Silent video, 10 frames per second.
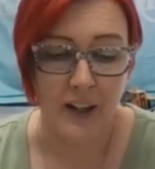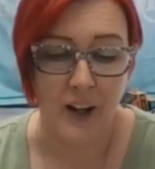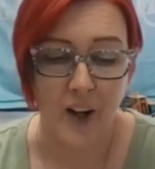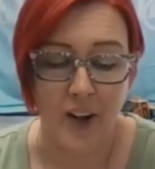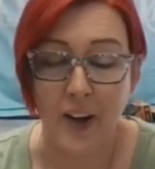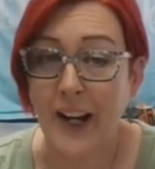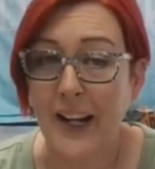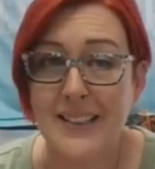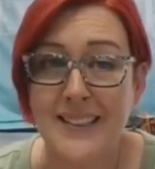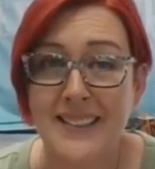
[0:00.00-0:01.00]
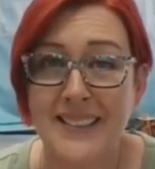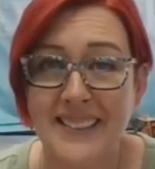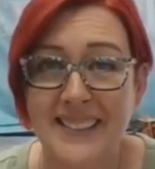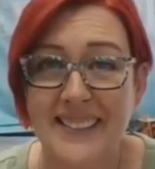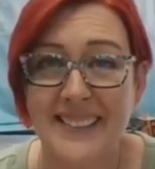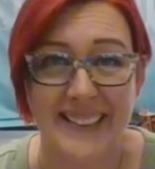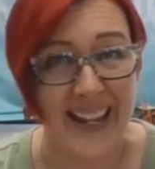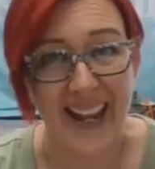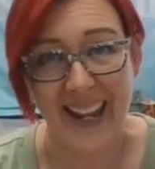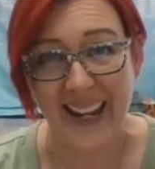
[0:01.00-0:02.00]
All right.
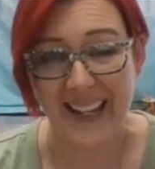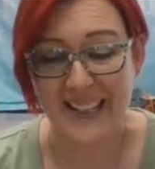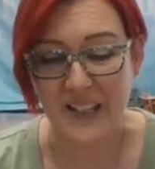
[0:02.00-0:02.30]
Yay!